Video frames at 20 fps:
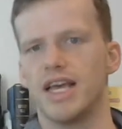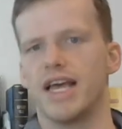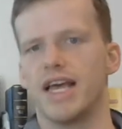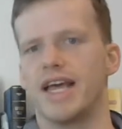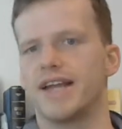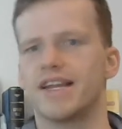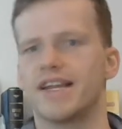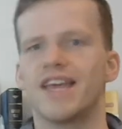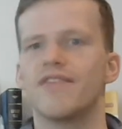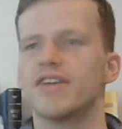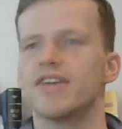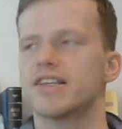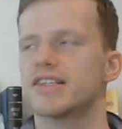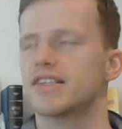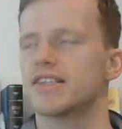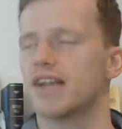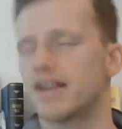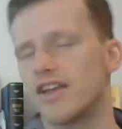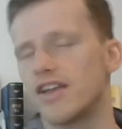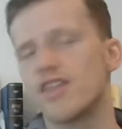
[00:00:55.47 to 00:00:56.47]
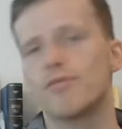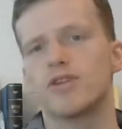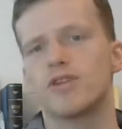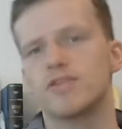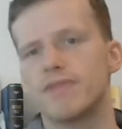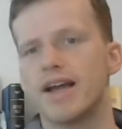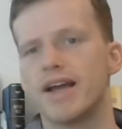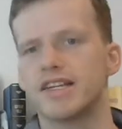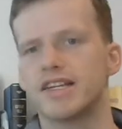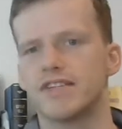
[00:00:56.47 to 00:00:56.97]
and give us another
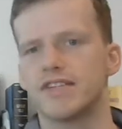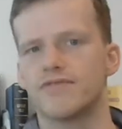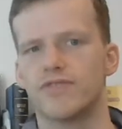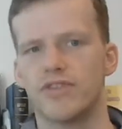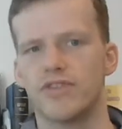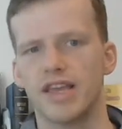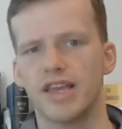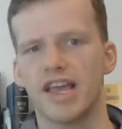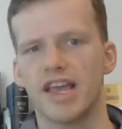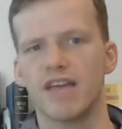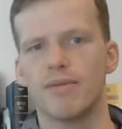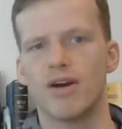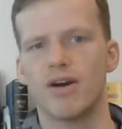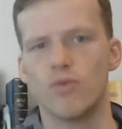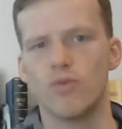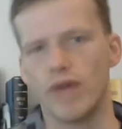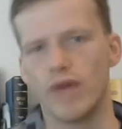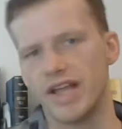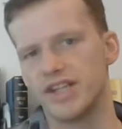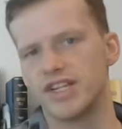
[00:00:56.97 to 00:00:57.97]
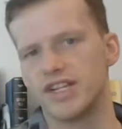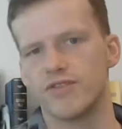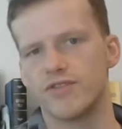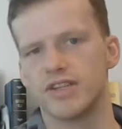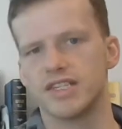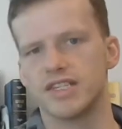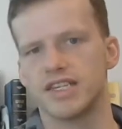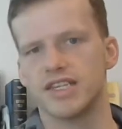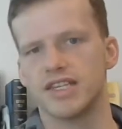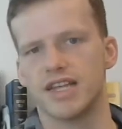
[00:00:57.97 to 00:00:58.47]
perspective for thinking about wage
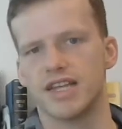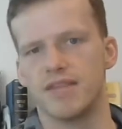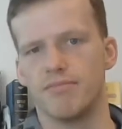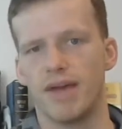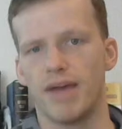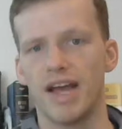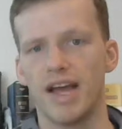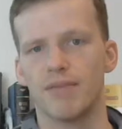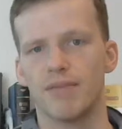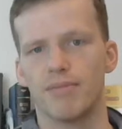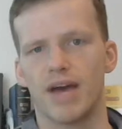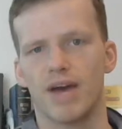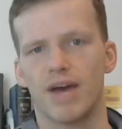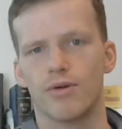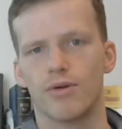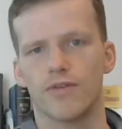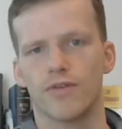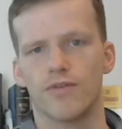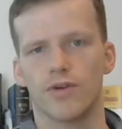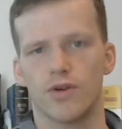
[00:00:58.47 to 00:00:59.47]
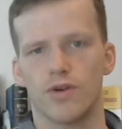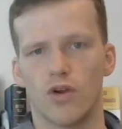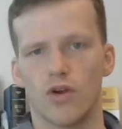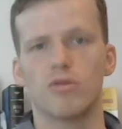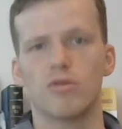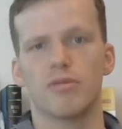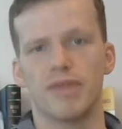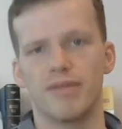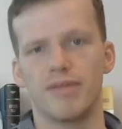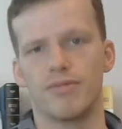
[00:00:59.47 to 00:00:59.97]
differences and buying power for
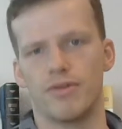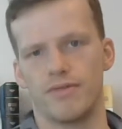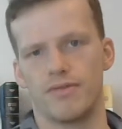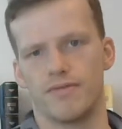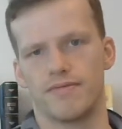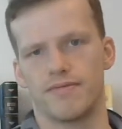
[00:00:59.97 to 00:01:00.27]
normal people.